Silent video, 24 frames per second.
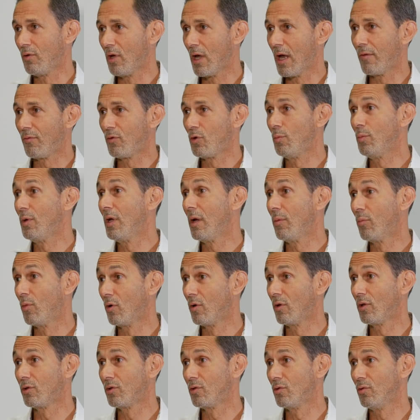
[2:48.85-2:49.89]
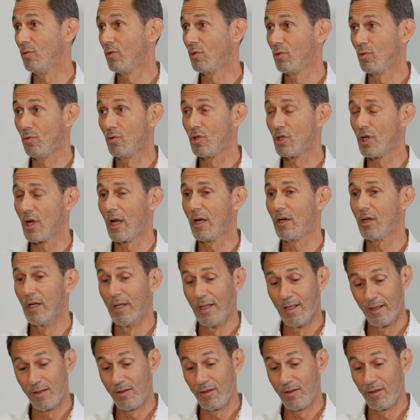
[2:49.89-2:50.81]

you have to be able to check